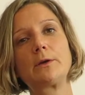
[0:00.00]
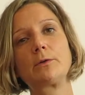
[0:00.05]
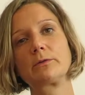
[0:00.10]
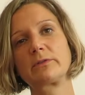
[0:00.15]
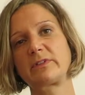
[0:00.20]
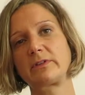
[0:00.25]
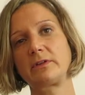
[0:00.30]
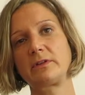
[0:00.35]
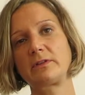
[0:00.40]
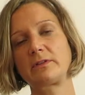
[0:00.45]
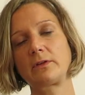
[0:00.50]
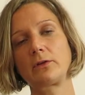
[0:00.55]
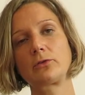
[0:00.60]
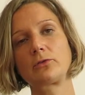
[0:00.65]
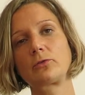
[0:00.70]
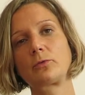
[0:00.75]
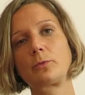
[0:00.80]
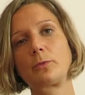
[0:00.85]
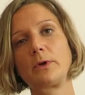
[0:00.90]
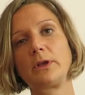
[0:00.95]

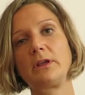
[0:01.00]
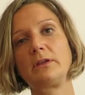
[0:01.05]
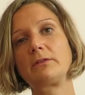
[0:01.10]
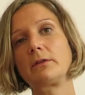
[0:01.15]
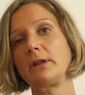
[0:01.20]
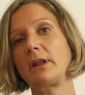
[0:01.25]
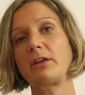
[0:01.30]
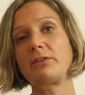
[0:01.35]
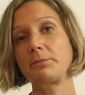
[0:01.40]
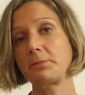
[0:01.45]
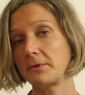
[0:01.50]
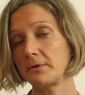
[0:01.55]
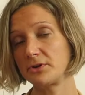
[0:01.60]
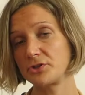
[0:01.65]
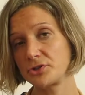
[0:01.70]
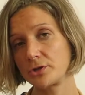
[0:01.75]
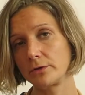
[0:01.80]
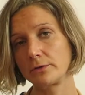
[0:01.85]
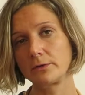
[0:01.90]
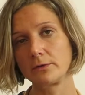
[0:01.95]
consistent with an
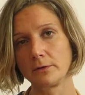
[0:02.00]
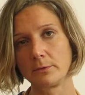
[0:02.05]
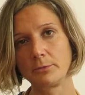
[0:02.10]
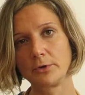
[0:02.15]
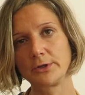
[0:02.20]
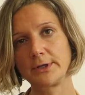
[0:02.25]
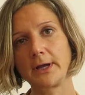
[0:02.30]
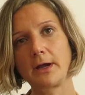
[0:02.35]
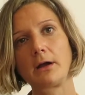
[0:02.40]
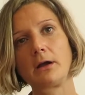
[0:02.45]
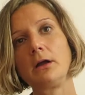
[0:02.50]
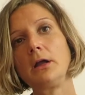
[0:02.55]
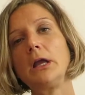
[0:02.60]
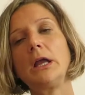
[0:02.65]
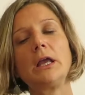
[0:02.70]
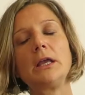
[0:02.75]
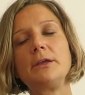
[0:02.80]
aspiration pneumonia.